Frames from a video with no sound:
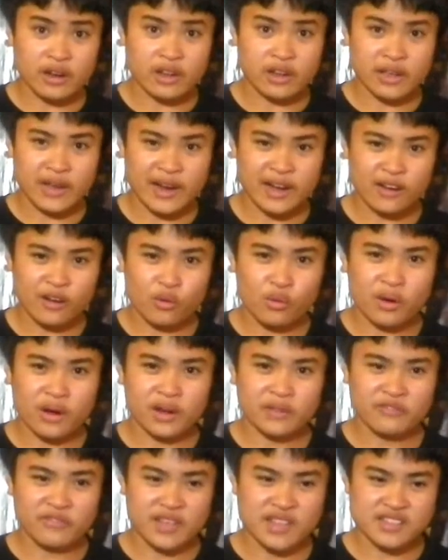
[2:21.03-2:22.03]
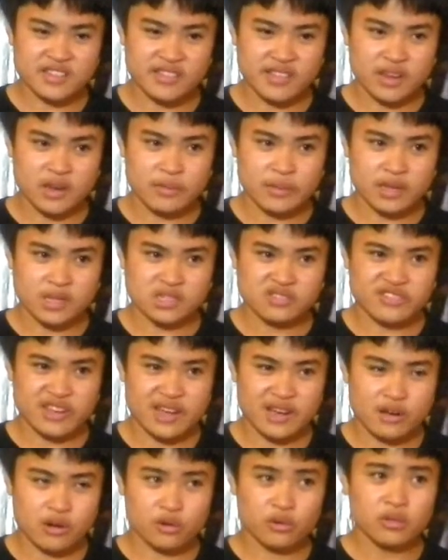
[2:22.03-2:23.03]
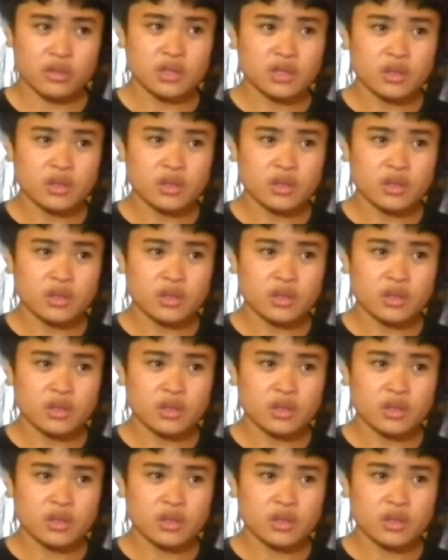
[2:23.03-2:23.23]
You kind of don't want to visit there because of how